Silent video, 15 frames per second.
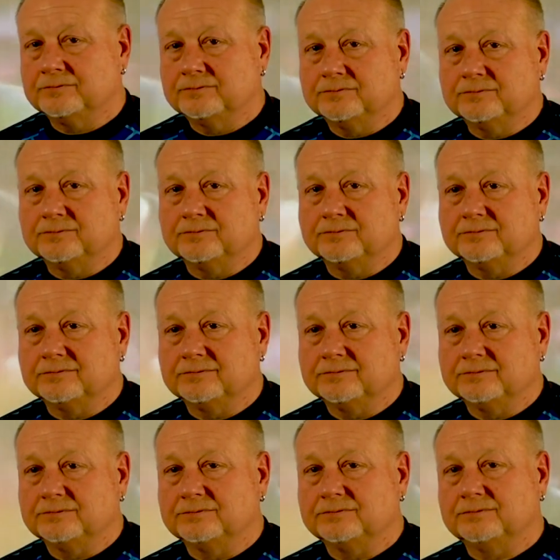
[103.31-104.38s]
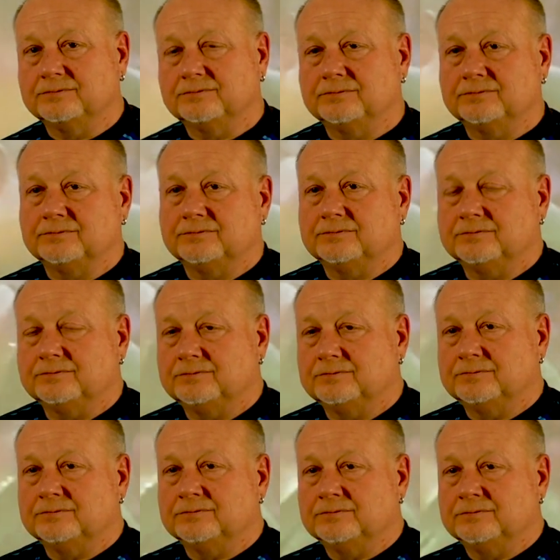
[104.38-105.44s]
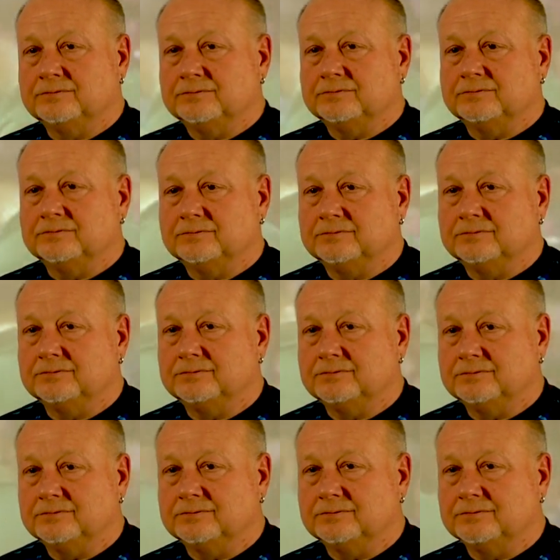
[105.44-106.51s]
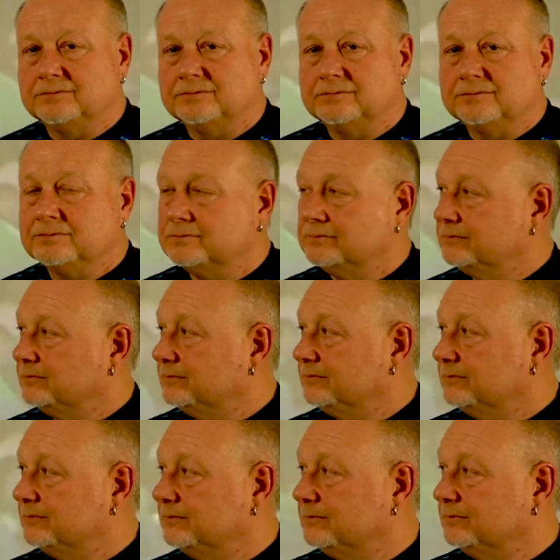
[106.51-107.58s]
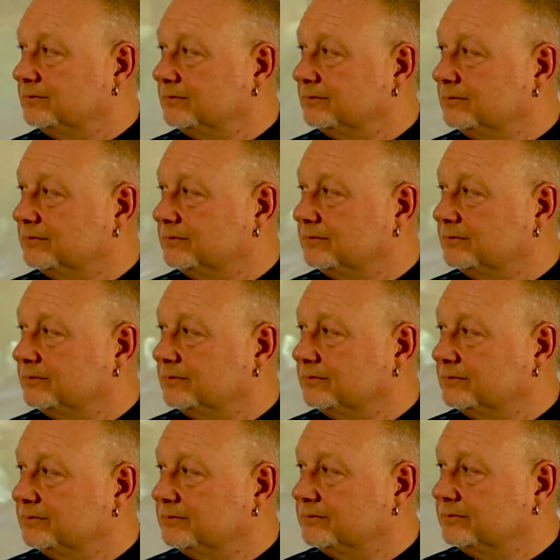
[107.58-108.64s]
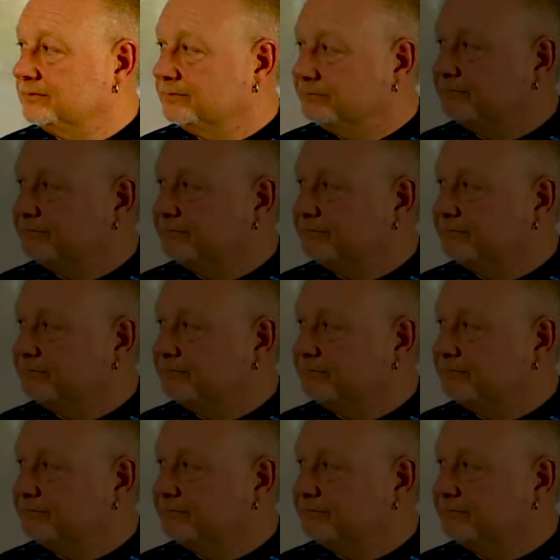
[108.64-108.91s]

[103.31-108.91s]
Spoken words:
[no speech]